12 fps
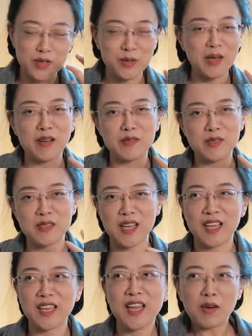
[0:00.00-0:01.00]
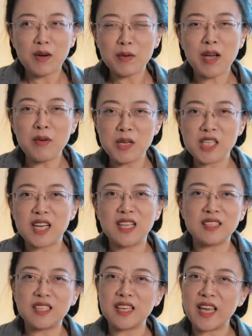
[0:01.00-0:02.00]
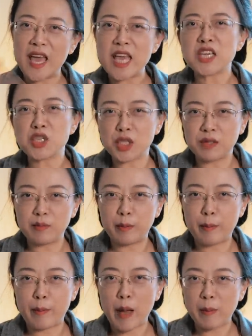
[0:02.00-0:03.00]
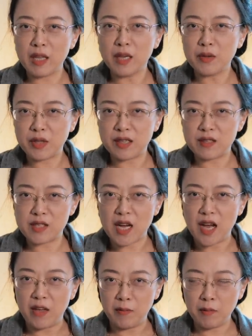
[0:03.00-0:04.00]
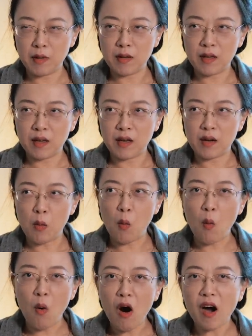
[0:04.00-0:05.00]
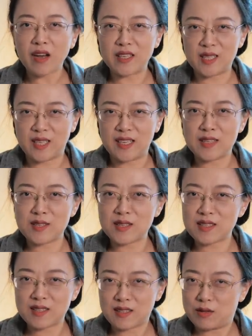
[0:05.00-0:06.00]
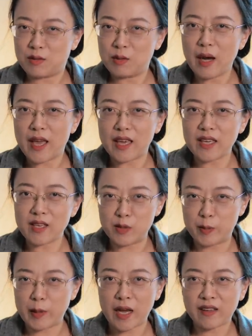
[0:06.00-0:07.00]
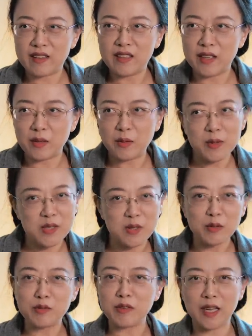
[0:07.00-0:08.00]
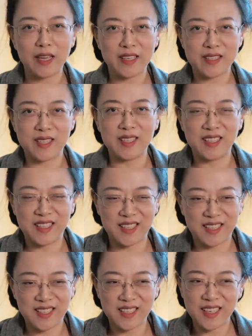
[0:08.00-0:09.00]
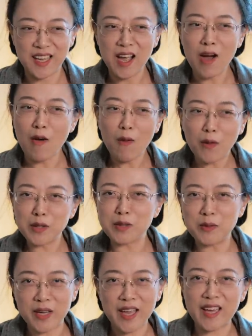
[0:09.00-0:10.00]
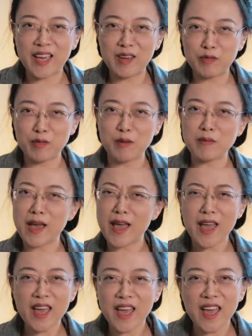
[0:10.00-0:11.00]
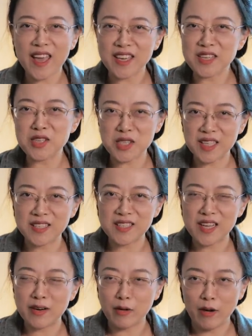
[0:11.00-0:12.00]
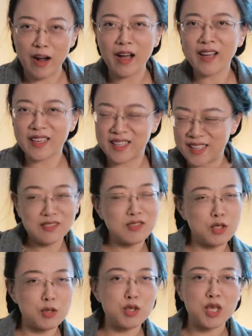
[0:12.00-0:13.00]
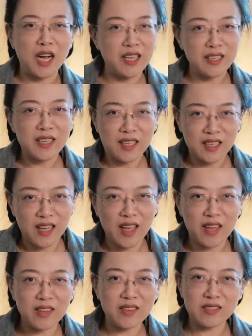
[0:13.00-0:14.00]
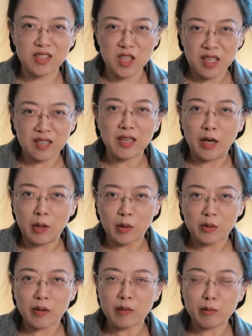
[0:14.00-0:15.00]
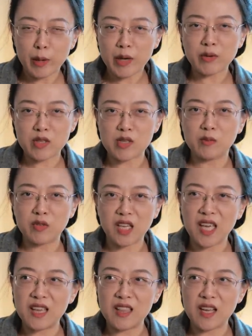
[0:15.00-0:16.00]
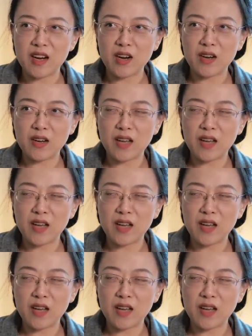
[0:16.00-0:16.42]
do have to say, Ouyang Wenshan in ancient Babylonian time walked his way, because back then there was no flight, all the way from ancient Iraq to China and then dug a hole and buried something in there.